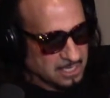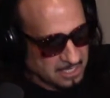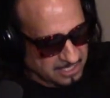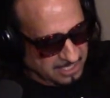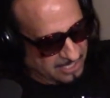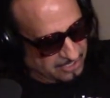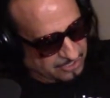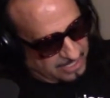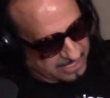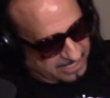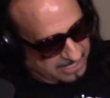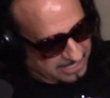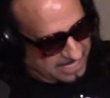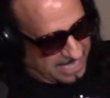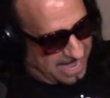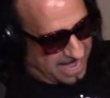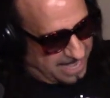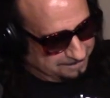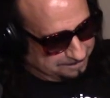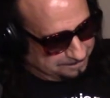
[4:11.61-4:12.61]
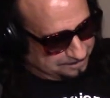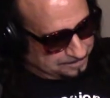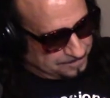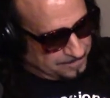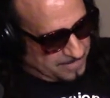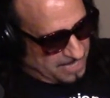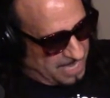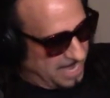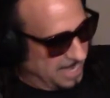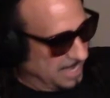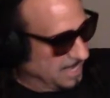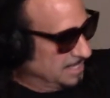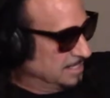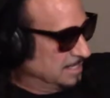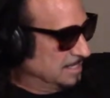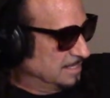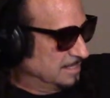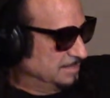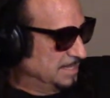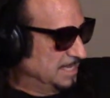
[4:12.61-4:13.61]
Okay, so I did that, and
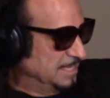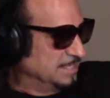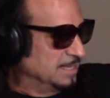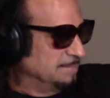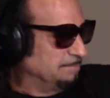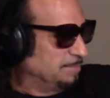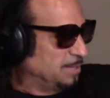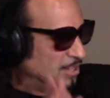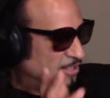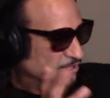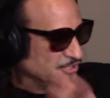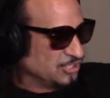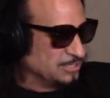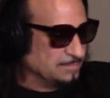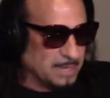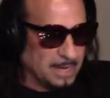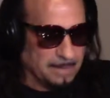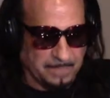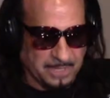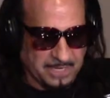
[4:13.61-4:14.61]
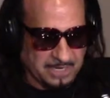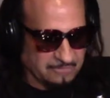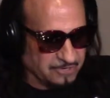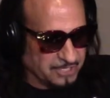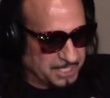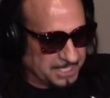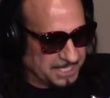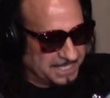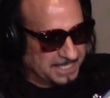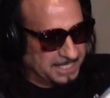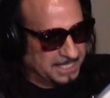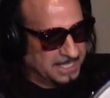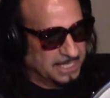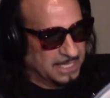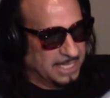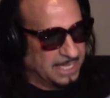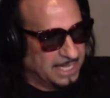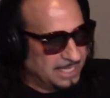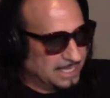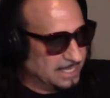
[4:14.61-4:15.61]
um, and then polished them up and everything.
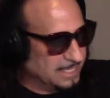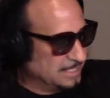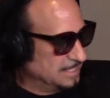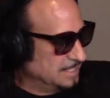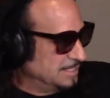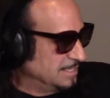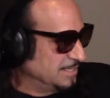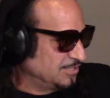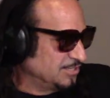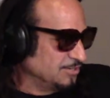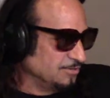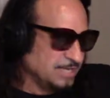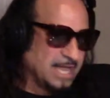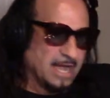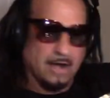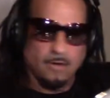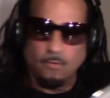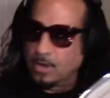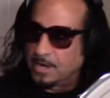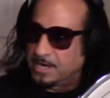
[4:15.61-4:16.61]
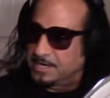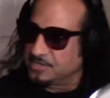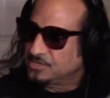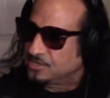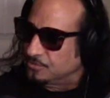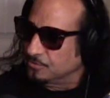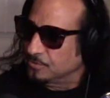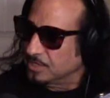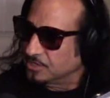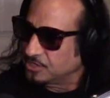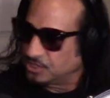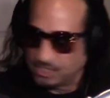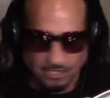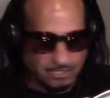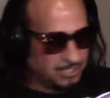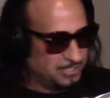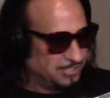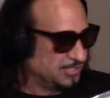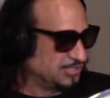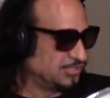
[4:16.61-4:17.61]
And uh, so yeah, I wanted to uh, show
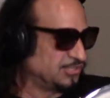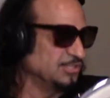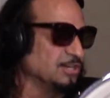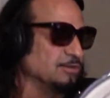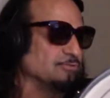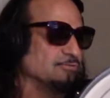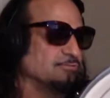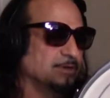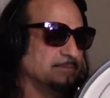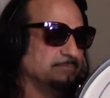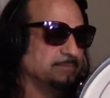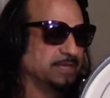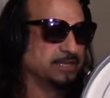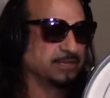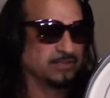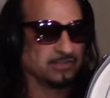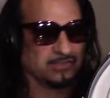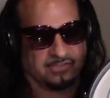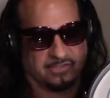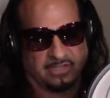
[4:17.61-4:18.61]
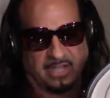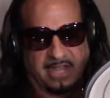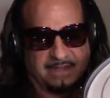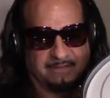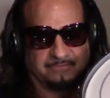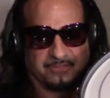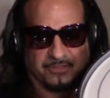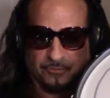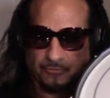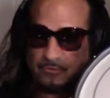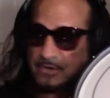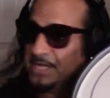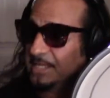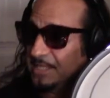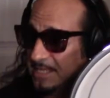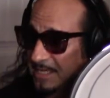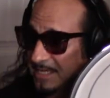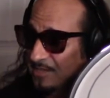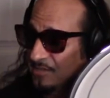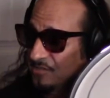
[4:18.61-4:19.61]
you the snare drum because I have three
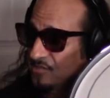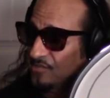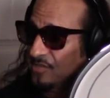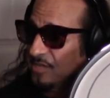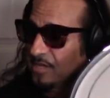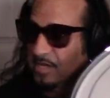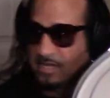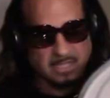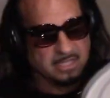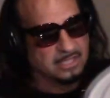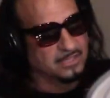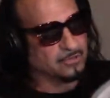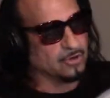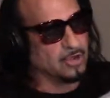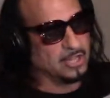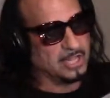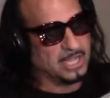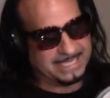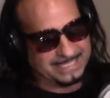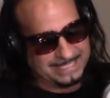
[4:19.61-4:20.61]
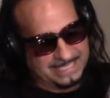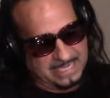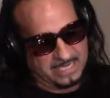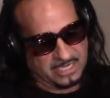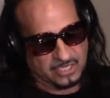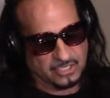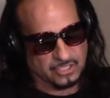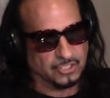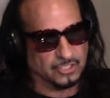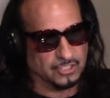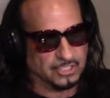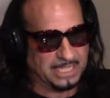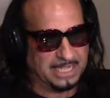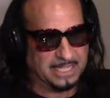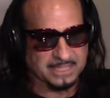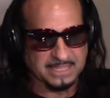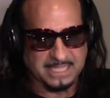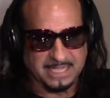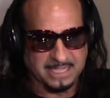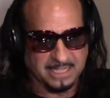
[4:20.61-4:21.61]
of these. They're all identical,
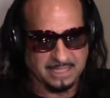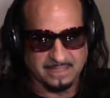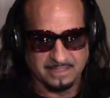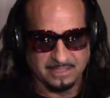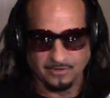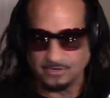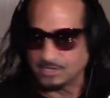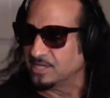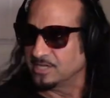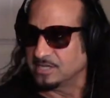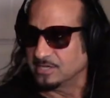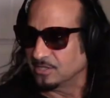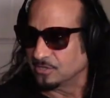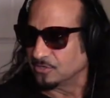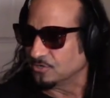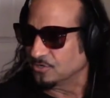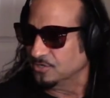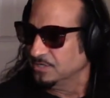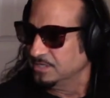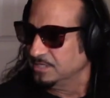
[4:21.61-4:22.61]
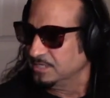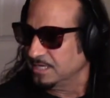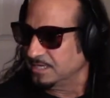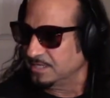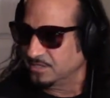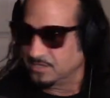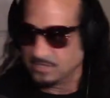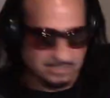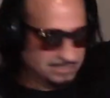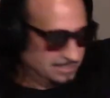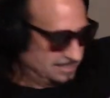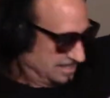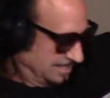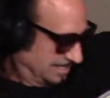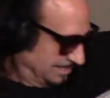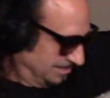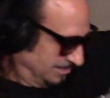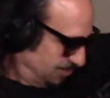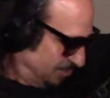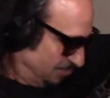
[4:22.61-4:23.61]
and they they're killer. And they
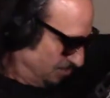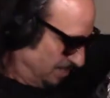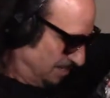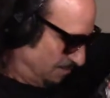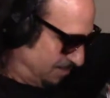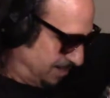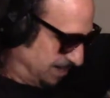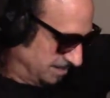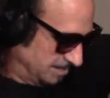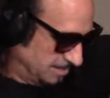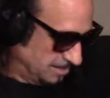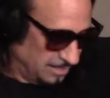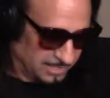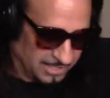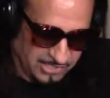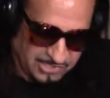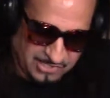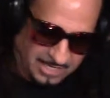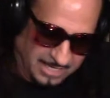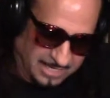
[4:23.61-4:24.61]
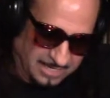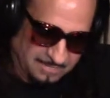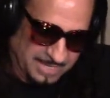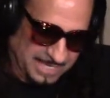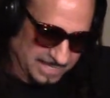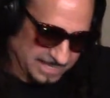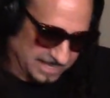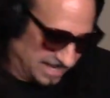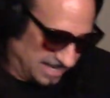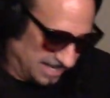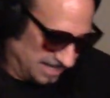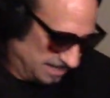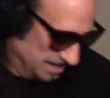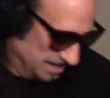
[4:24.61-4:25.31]
and so anyway, all excited about that.